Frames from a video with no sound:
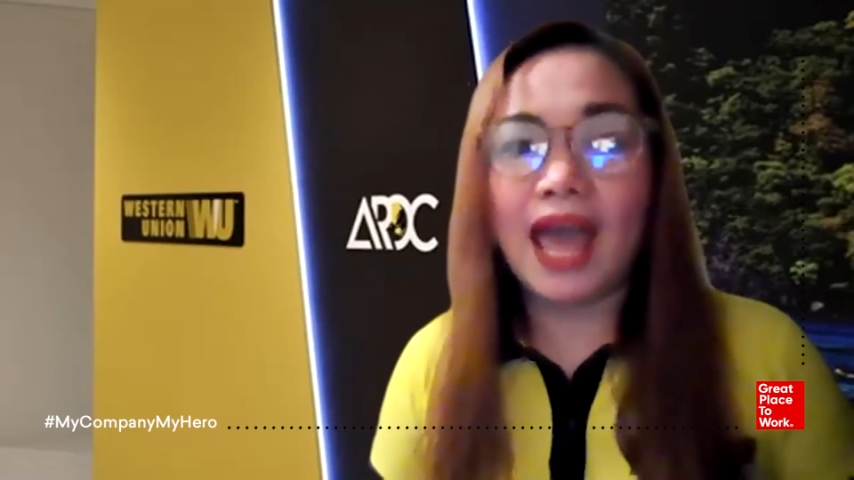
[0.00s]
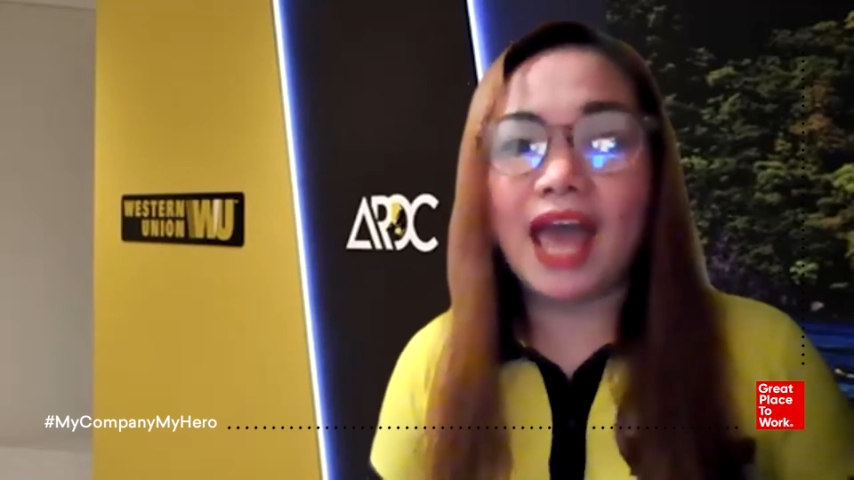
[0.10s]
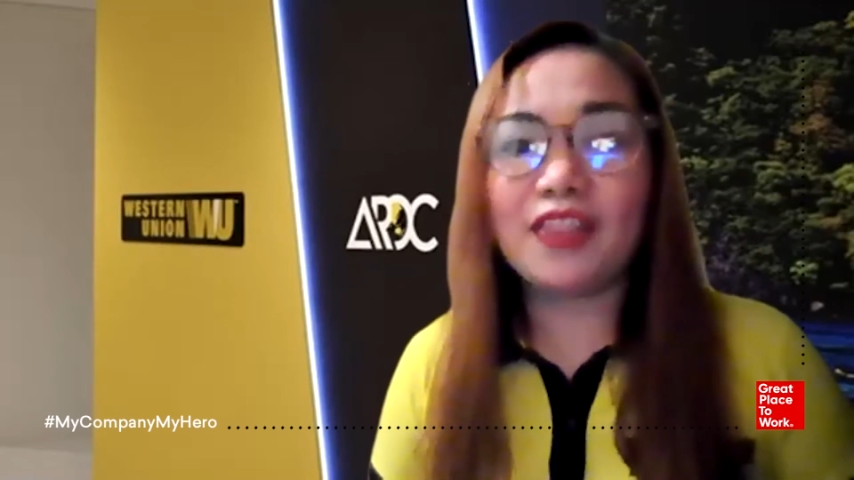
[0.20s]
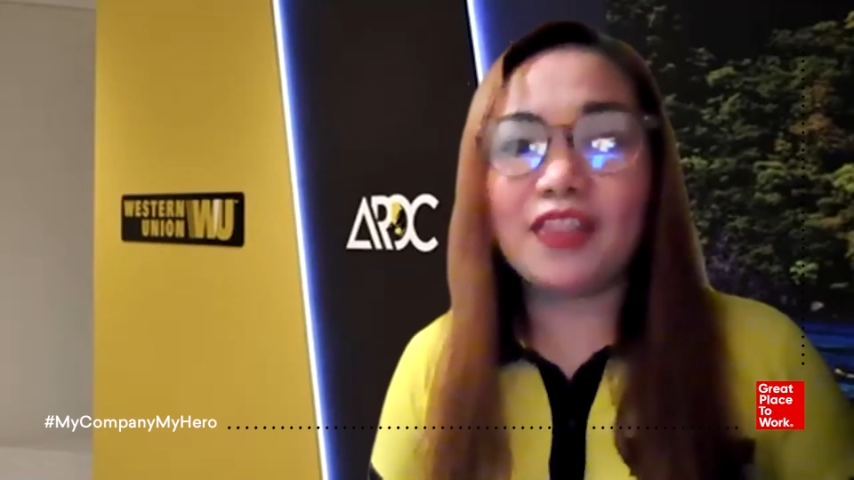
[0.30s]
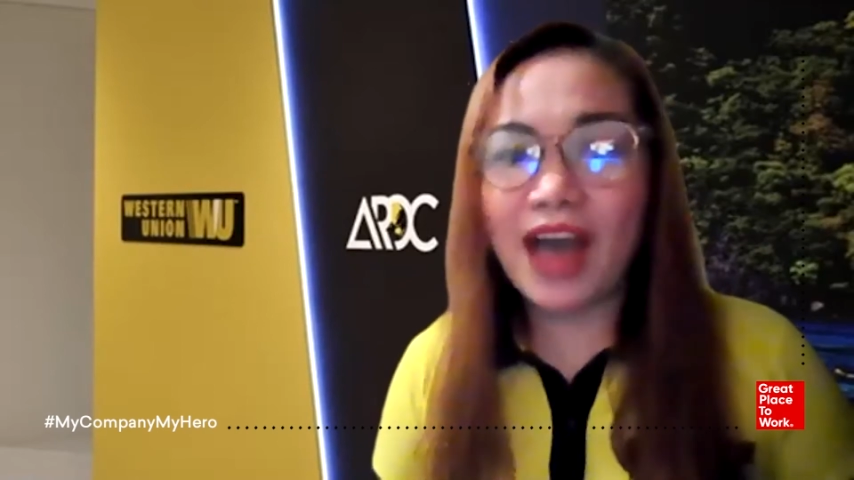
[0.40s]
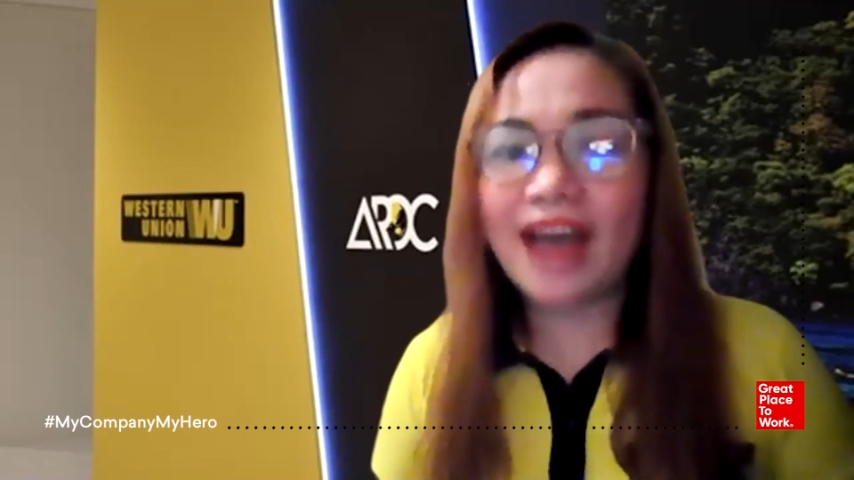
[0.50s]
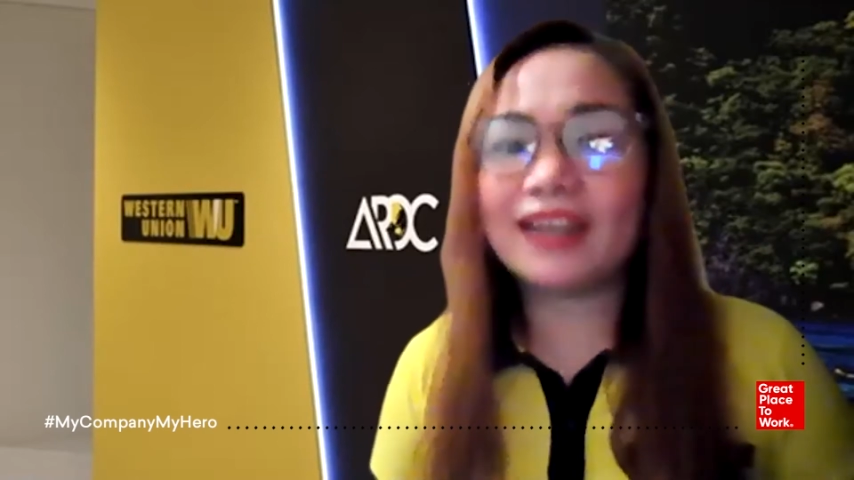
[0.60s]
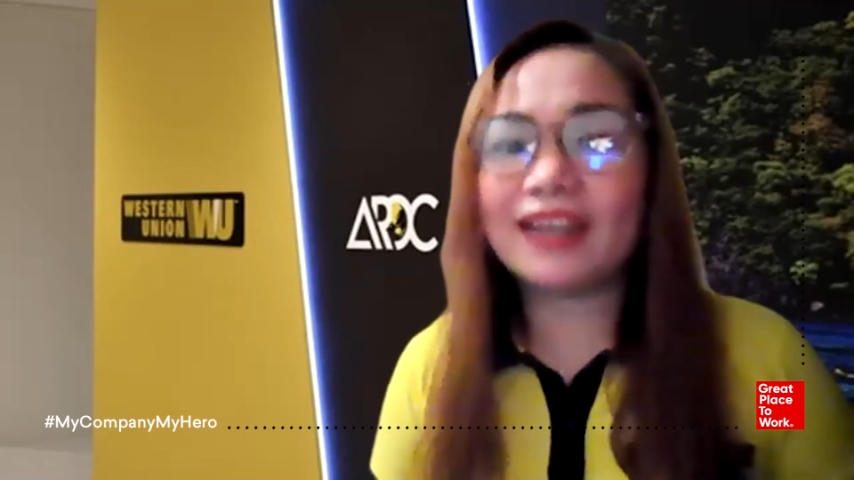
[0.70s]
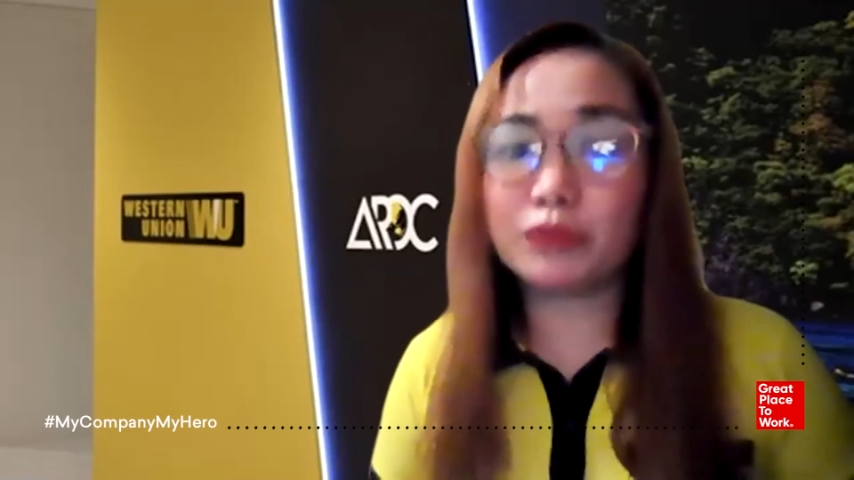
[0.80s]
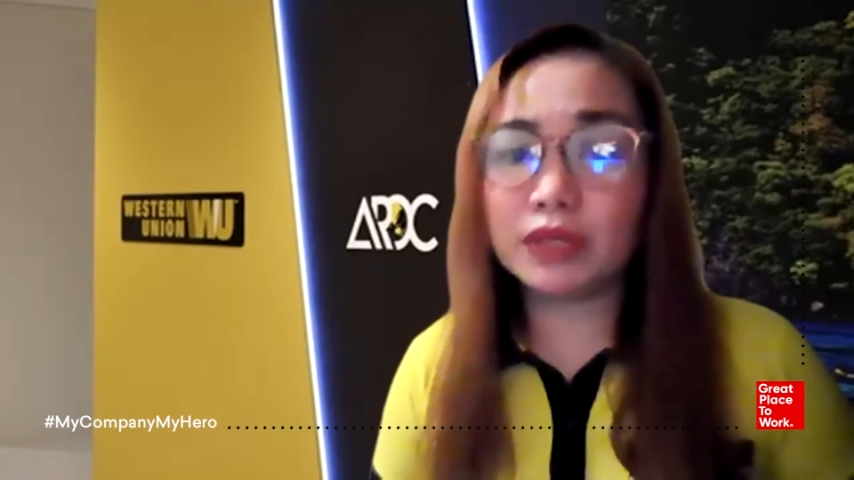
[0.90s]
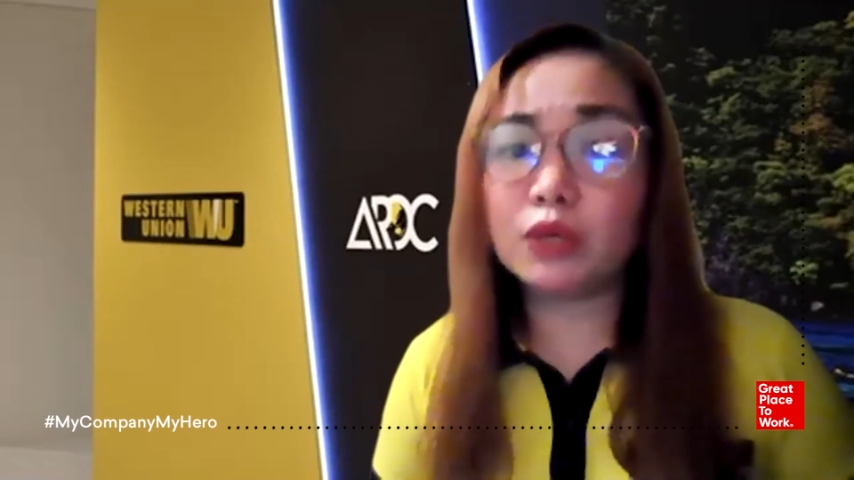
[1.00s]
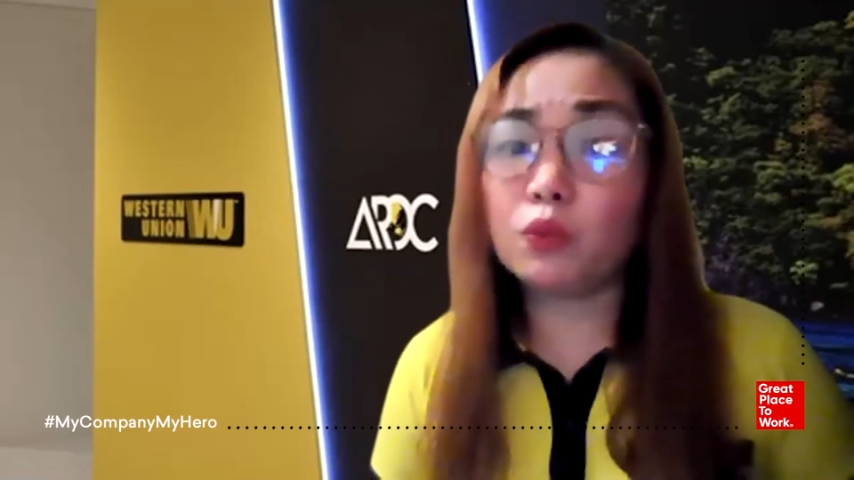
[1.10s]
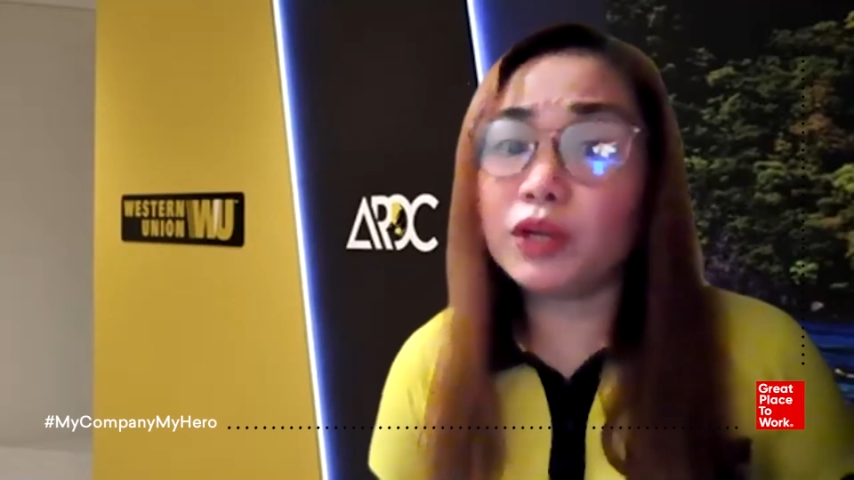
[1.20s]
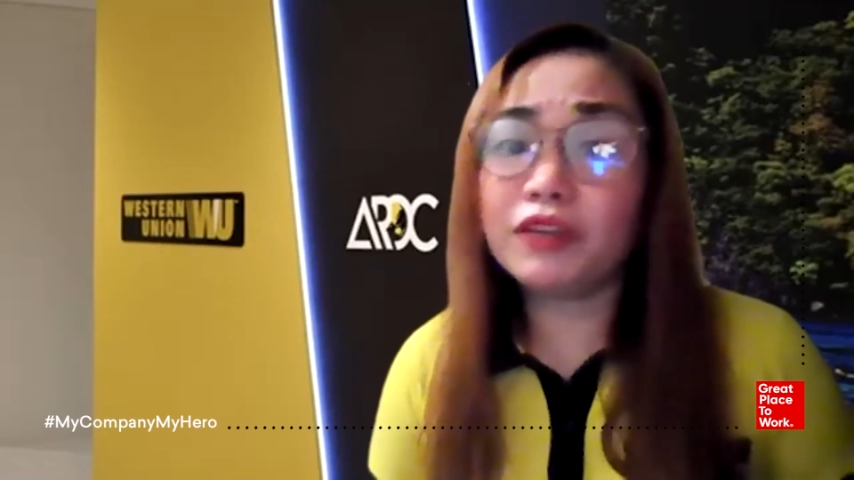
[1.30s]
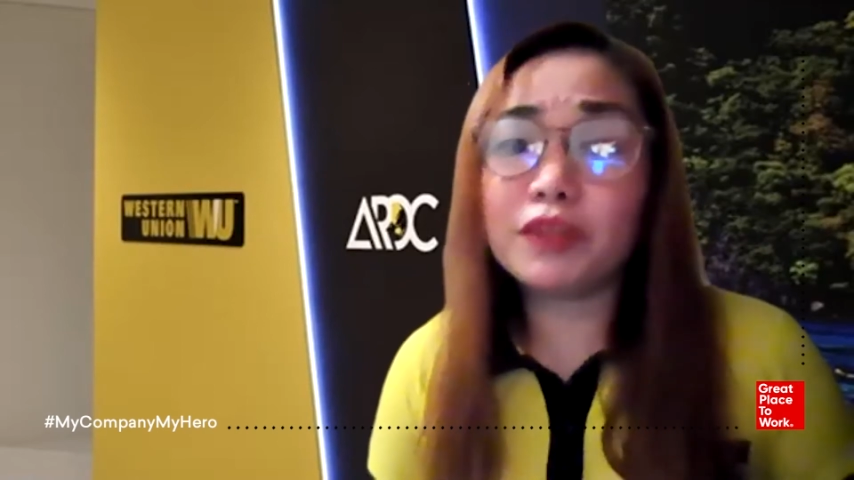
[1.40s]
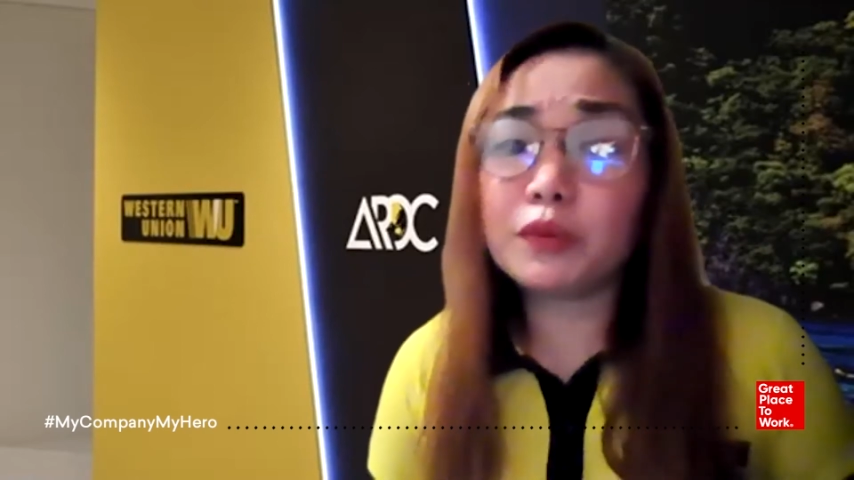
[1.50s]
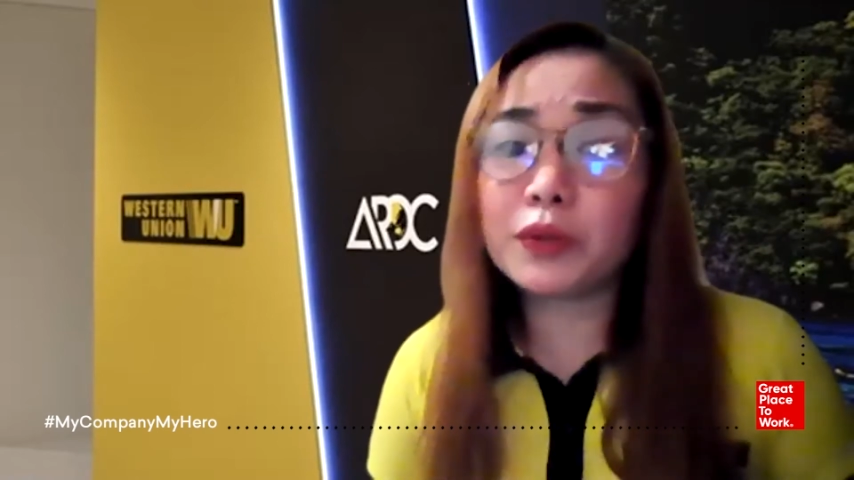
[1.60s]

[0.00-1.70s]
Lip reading: And that is really one of the